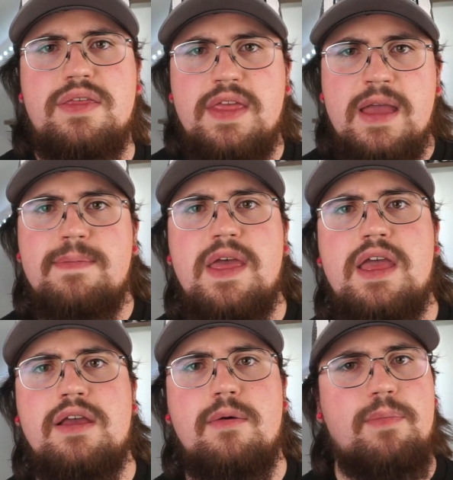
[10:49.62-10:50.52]
same
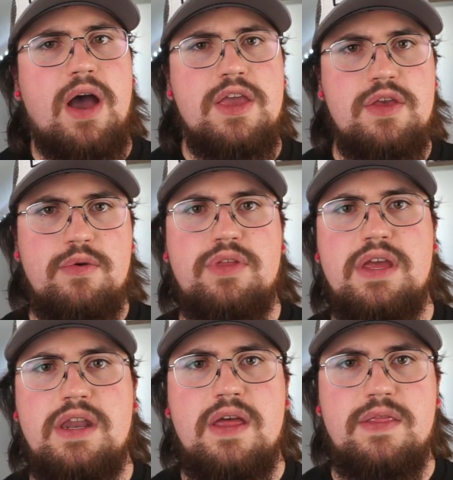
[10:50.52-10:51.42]
thing by
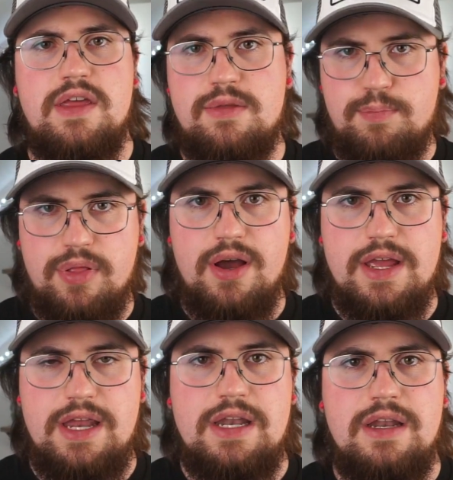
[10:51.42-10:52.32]
using this
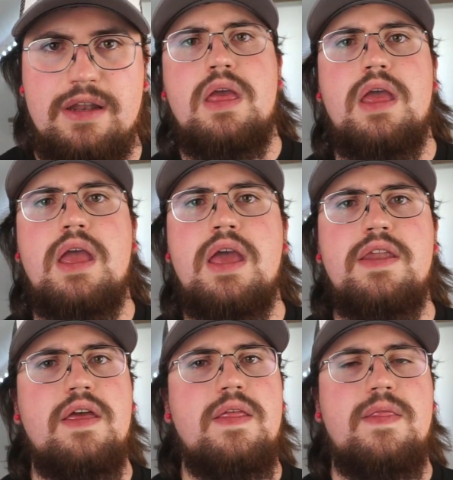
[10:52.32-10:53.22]
plugin.
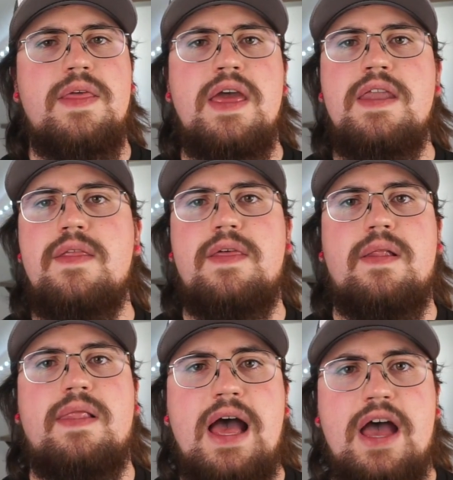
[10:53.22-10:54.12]
And then
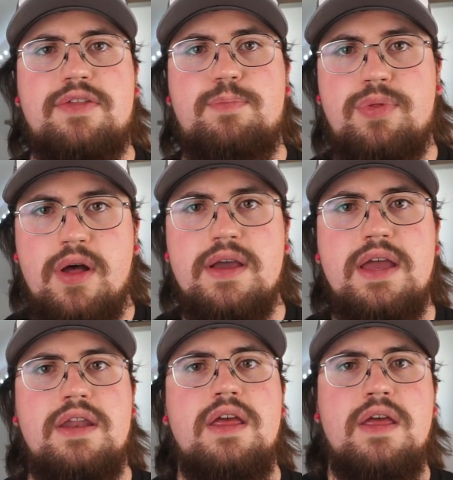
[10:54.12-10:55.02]
the last
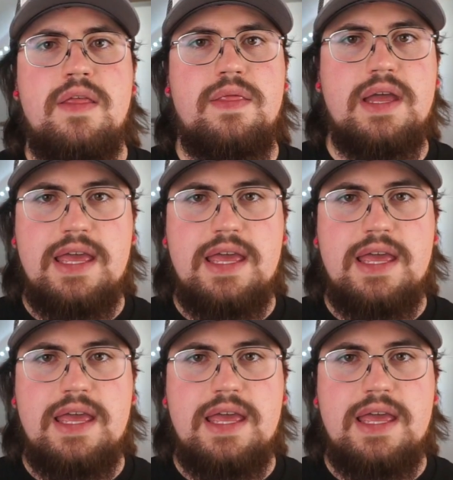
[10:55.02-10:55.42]
plugin, the